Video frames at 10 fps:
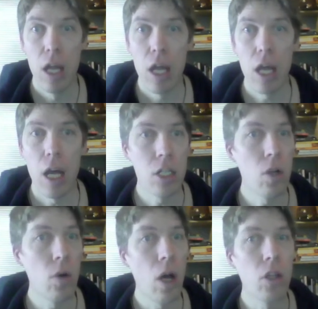So
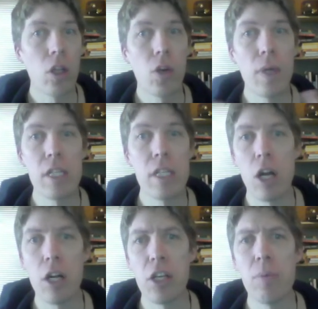although the quizzes aren't
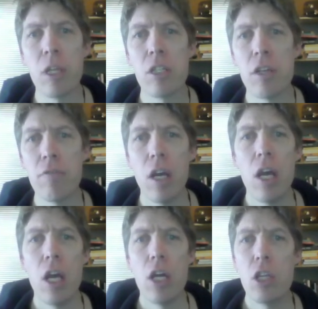cumulative,
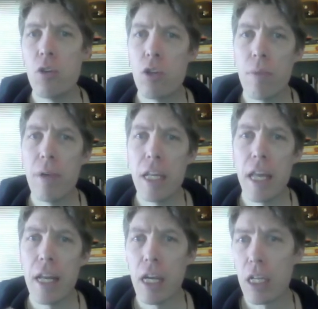you should be
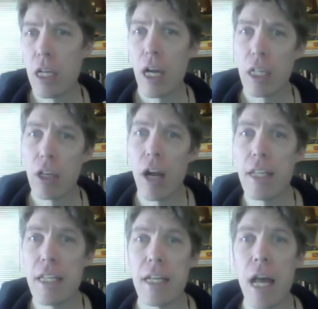getting a clear
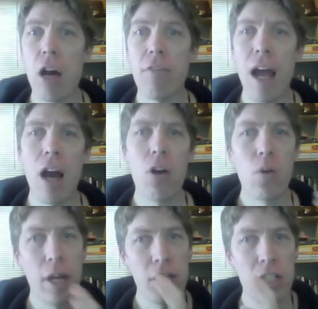idea now of how
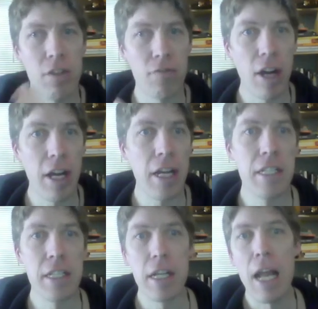questions are phrased
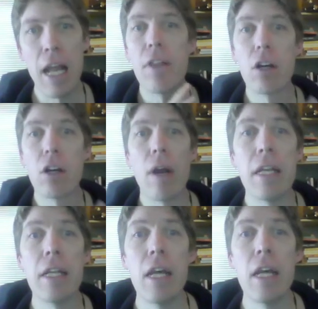and how they're graded.
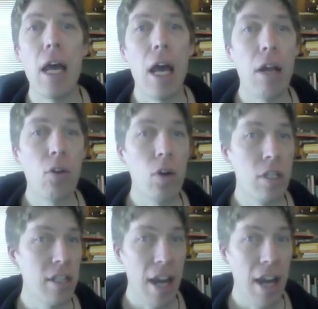And of course, every